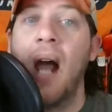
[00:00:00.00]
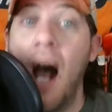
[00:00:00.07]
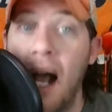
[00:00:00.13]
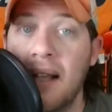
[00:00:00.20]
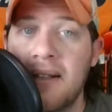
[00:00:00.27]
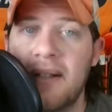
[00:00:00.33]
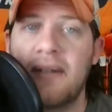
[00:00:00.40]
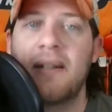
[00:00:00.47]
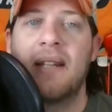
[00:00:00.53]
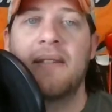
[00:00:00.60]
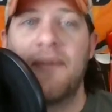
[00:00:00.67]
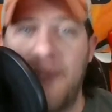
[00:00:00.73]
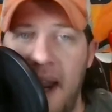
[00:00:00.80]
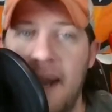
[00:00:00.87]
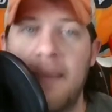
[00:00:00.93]
us as
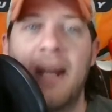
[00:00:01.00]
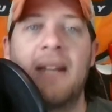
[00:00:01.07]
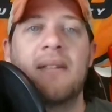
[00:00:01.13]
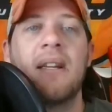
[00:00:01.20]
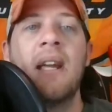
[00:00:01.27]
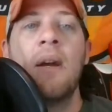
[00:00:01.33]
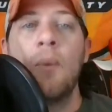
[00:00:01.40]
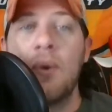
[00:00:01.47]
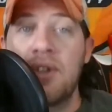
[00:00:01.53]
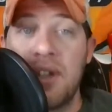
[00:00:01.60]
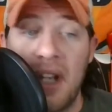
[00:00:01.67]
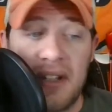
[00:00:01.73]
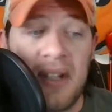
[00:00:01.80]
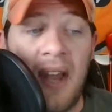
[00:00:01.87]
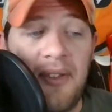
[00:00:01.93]
a fan base, which
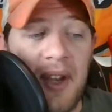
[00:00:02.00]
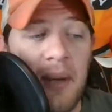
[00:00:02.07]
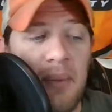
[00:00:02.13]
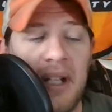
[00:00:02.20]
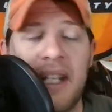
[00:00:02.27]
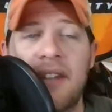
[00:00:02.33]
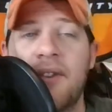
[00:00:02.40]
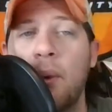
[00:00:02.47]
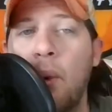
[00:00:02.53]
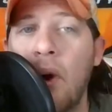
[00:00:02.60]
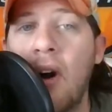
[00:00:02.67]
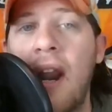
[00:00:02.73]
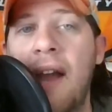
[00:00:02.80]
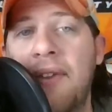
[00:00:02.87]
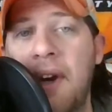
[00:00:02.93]
does nothing but get the
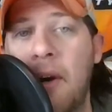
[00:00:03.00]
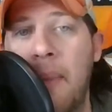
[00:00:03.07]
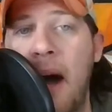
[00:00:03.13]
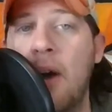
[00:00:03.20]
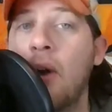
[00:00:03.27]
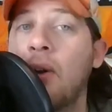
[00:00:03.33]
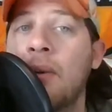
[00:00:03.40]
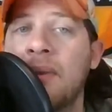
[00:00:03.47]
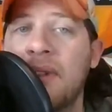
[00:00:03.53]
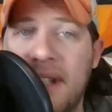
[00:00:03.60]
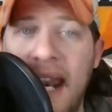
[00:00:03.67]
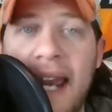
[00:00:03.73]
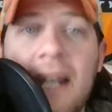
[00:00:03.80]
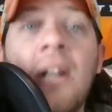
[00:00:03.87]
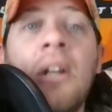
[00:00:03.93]
word out there about Oklahoma
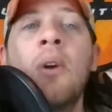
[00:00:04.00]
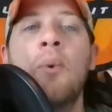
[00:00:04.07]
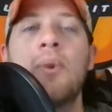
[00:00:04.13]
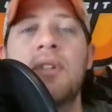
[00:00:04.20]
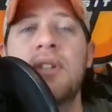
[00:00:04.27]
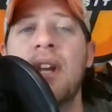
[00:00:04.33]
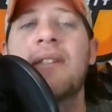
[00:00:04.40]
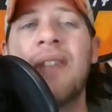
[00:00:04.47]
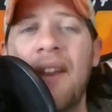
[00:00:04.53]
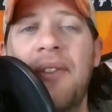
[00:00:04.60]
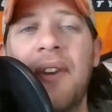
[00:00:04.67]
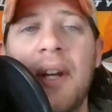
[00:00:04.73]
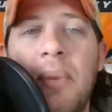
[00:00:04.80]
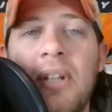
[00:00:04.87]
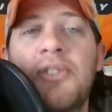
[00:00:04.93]
State, which does
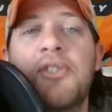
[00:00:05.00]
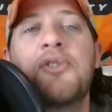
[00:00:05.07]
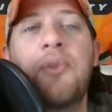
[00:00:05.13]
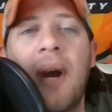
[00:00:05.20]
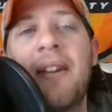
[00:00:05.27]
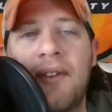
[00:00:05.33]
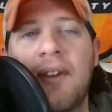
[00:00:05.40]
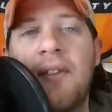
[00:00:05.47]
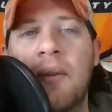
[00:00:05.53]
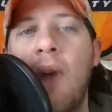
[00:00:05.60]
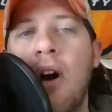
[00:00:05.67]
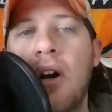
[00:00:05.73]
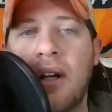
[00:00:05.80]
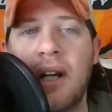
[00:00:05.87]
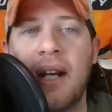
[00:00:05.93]
nothing but strengthen the
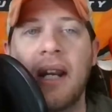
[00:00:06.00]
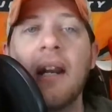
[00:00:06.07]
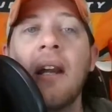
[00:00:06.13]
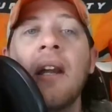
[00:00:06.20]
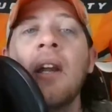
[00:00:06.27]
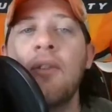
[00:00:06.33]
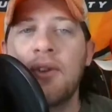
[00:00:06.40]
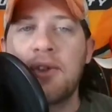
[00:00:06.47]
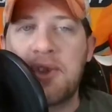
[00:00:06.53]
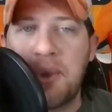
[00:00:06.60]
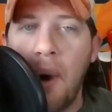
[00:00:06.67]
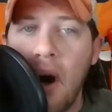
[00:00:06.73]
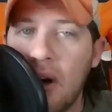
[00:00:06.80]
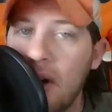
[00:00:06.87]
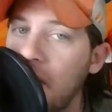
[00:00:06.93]
marketing. The
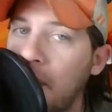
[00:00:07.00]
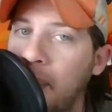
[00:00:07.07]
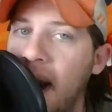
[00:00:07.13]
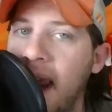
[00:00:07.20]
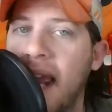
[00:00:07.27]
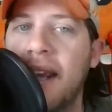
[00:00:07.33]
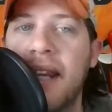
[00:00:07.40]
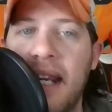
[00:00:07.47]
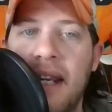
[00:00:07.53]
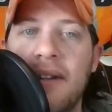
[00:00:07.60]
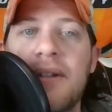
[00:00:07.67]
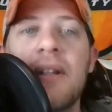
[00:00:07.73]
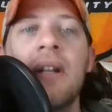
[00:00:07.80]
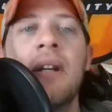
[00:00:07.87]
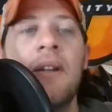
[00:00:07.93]
stronger the brand
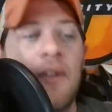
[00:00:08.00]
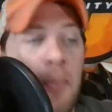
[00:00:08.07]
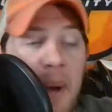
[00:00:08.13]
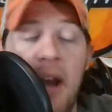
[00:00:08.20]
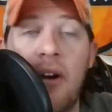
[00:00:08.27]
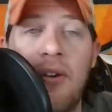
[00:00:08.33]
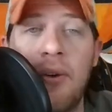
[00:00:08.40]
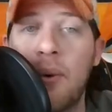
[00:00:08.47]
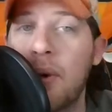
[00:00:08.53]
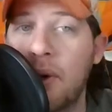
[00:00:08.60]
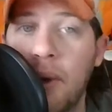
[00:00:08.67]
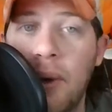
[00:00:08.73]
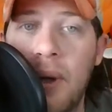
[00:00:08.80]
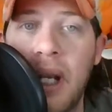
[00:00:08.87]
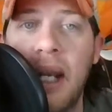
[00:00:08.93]
is, the better the
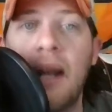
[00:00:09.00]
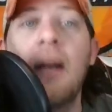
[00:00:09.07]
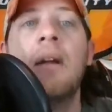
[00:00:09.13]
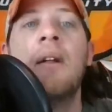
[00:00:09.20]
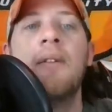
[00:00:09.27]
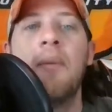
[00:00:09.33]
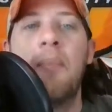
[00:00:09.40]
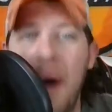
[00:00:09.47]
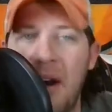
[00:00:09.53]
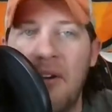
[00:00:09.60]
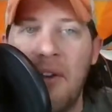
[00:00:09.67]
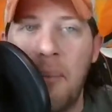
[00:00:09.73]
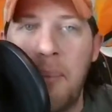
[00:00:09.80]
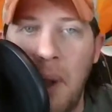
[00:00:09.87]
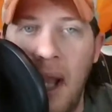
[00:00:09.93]
recruiting, the better
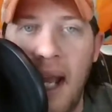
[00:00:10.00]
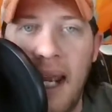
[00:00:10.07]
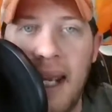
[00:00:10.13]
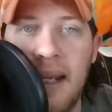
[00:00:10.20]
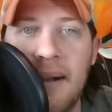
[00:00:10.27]
the play.